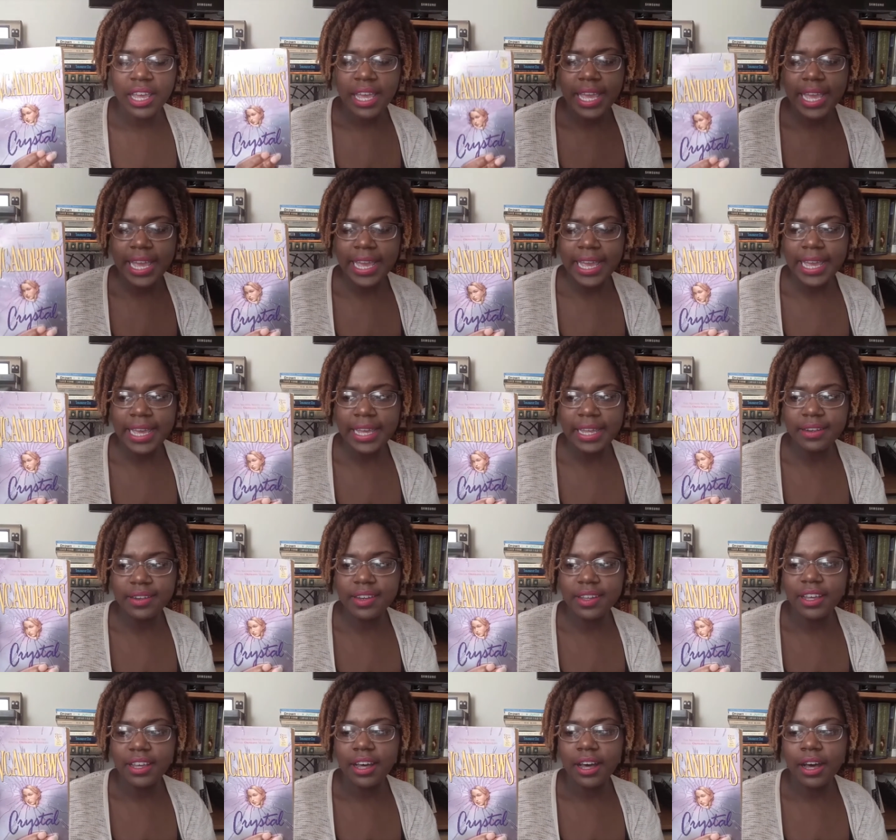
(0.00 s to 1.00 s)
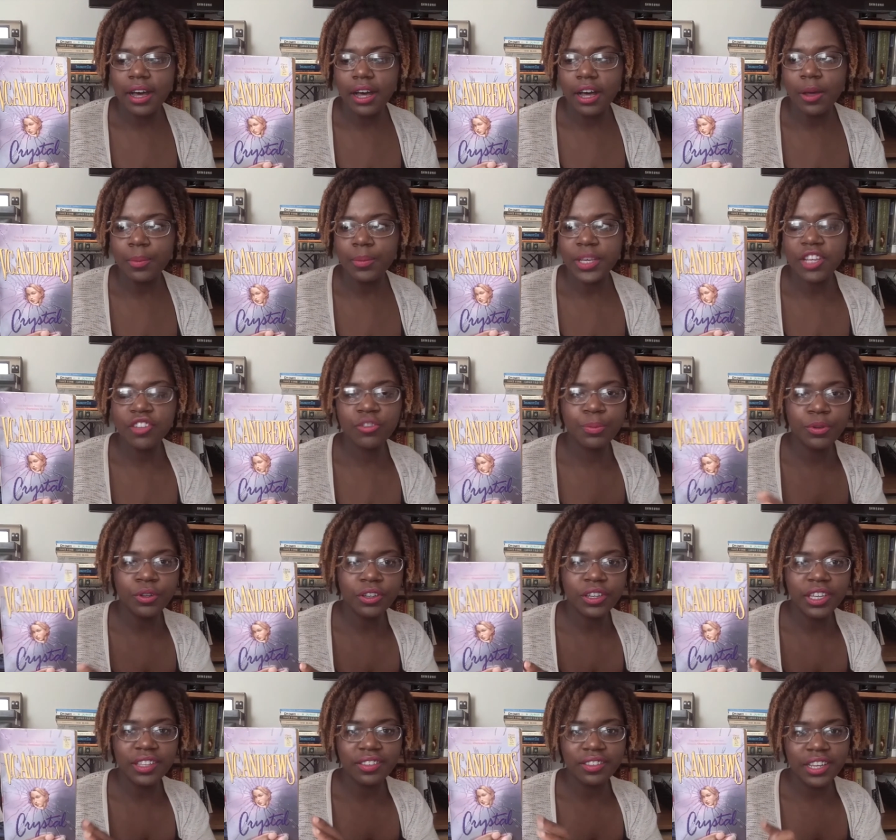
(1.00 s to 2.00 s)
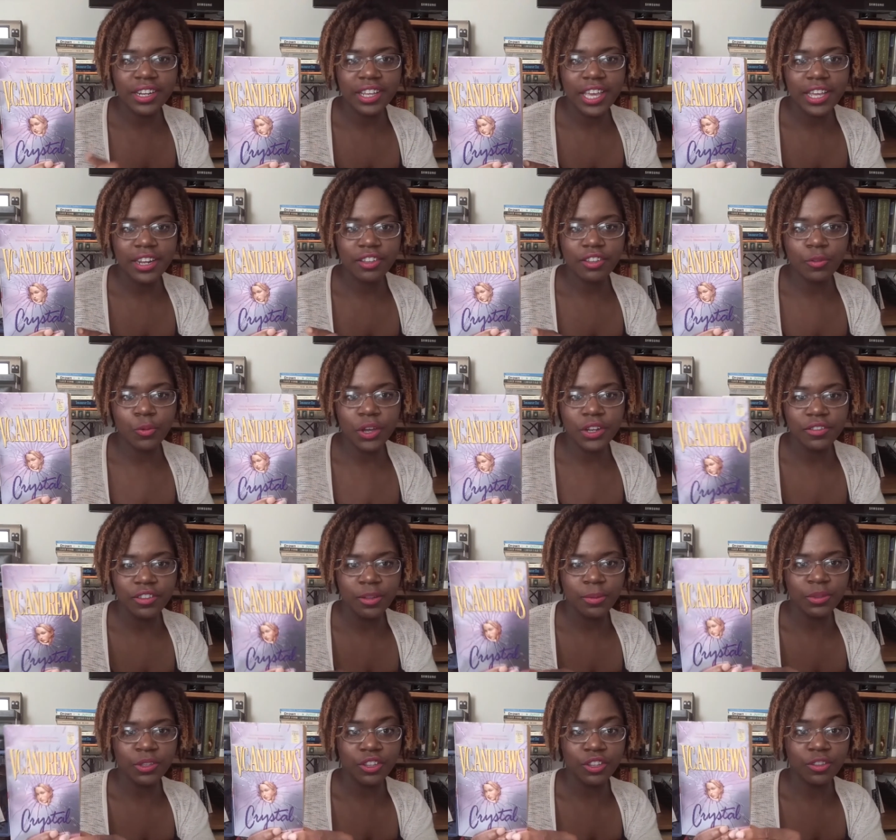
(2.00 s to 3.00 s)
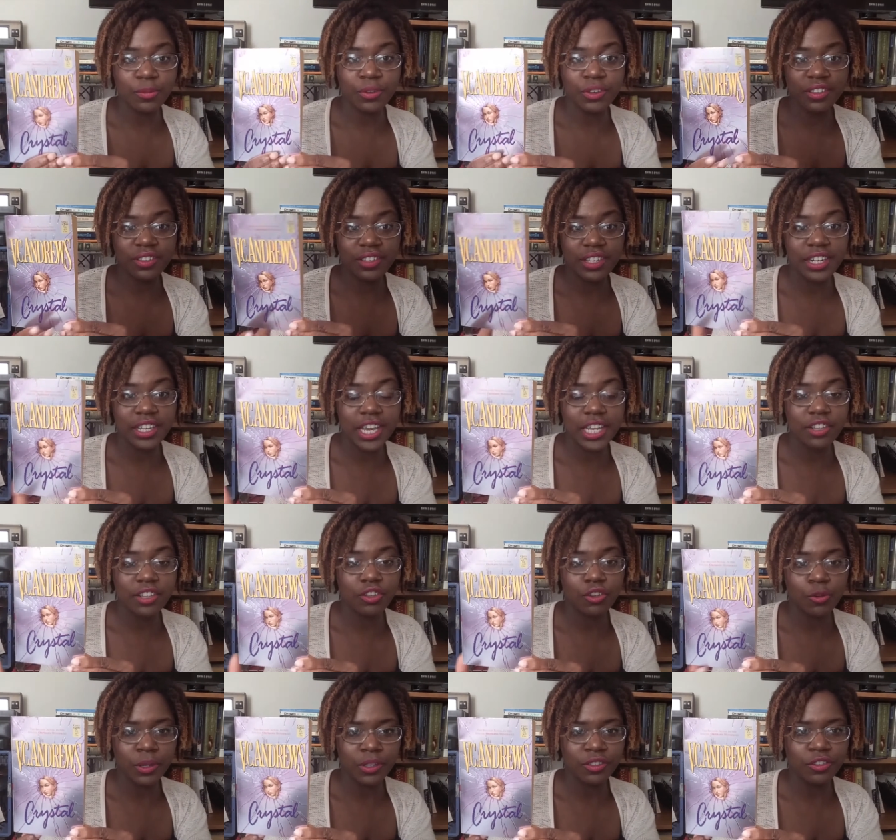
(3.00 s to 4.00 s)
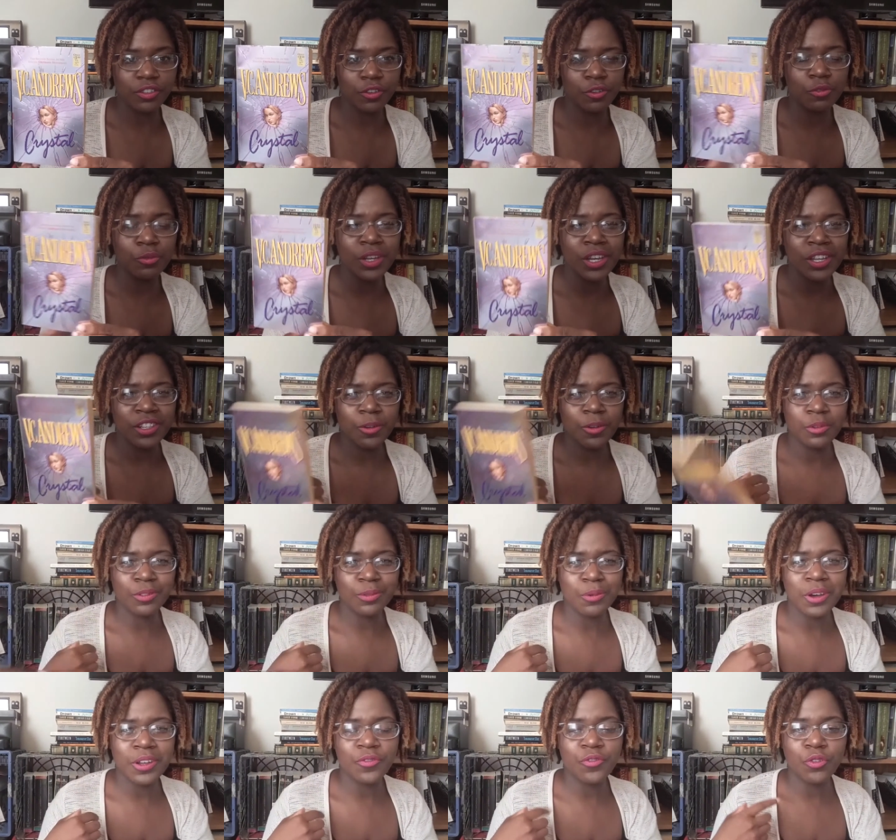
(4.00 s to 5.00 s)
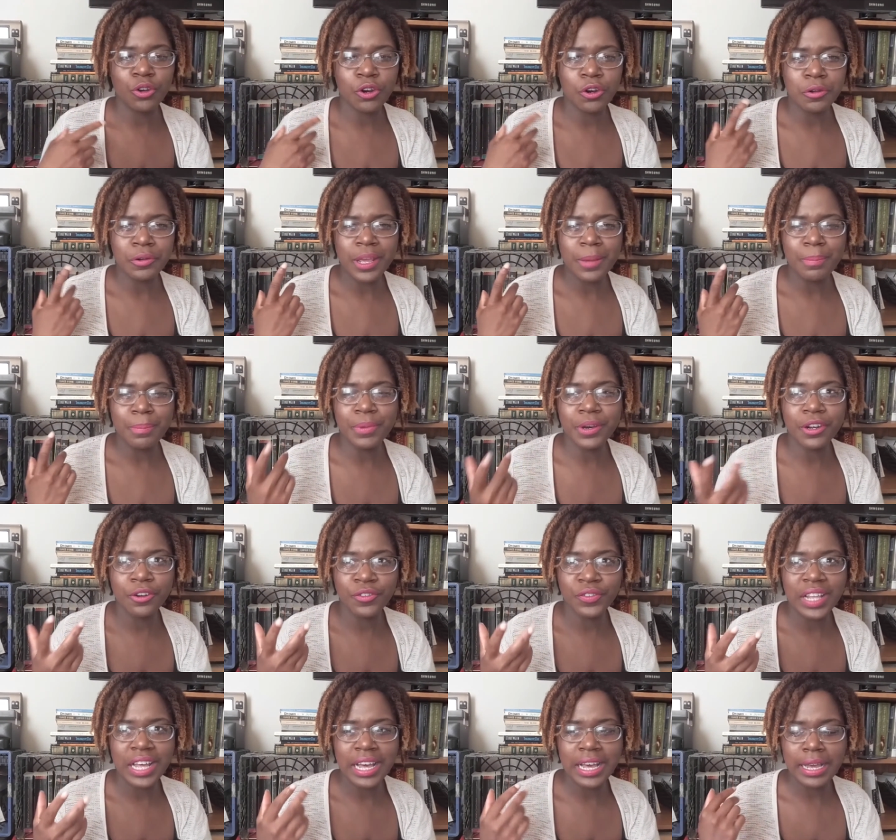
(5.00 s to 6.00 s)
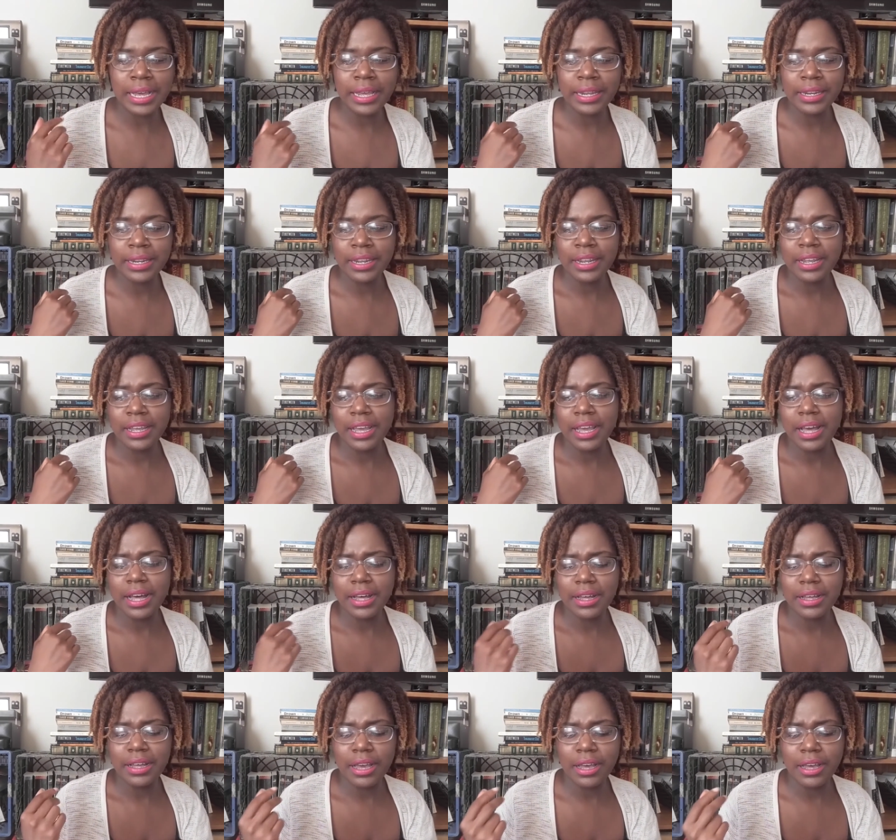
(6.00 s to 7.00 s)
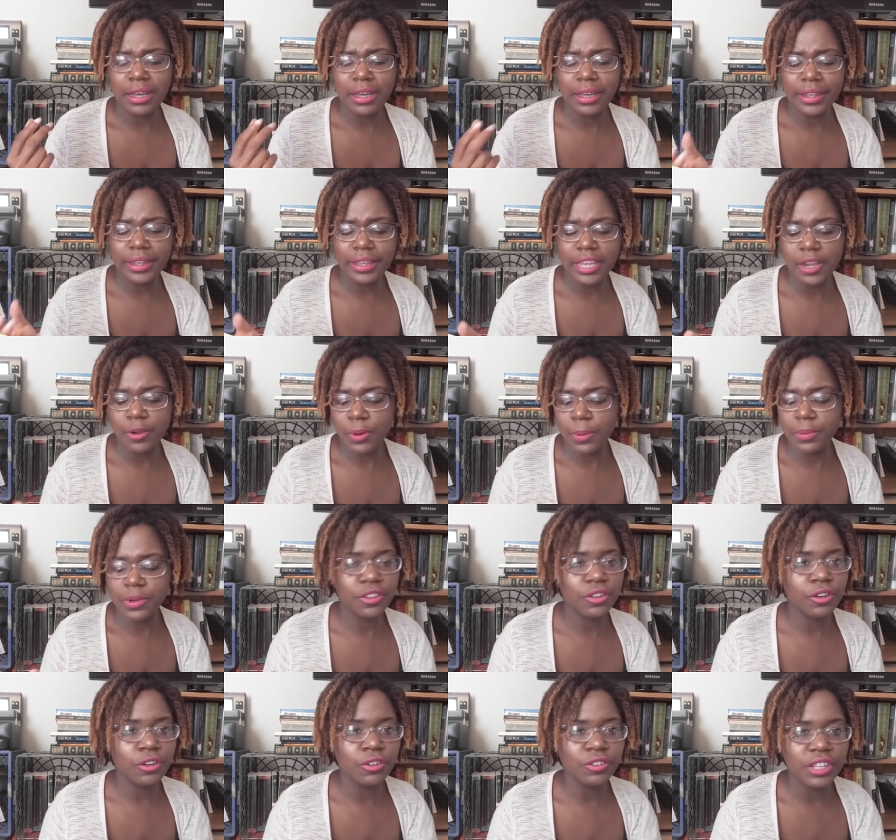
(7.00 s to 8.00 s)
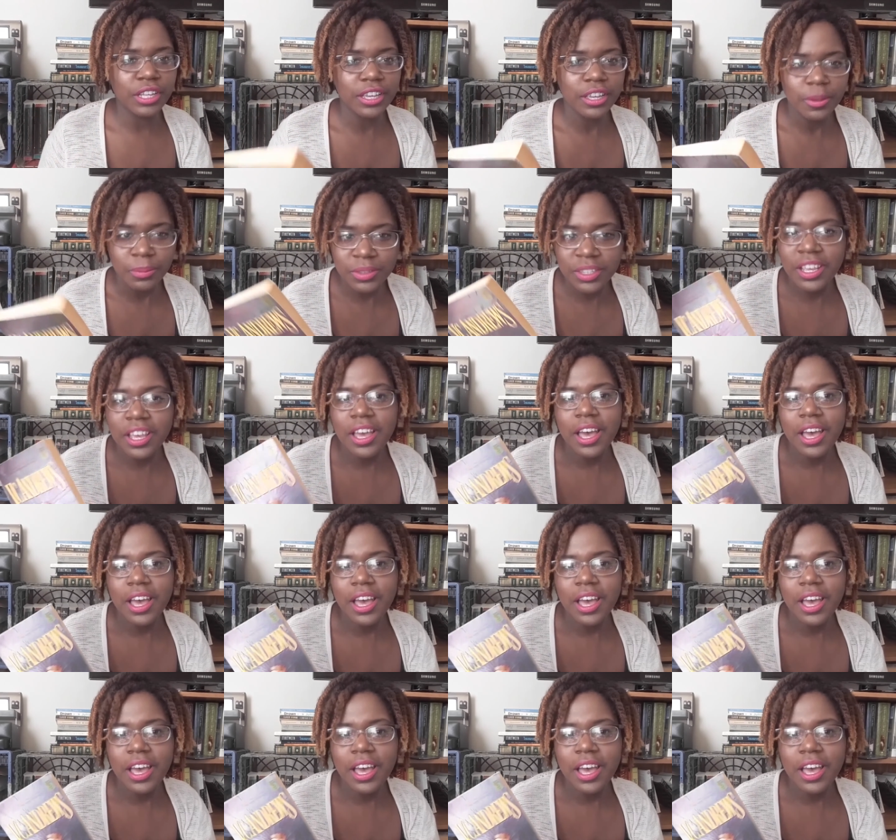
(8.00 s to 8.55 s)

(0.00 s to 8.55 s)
And um, each book is dedicated to one of them. So this book is dedicated to Crystal. There was one for a girl named Butterfly. I can't remember the other girls' names.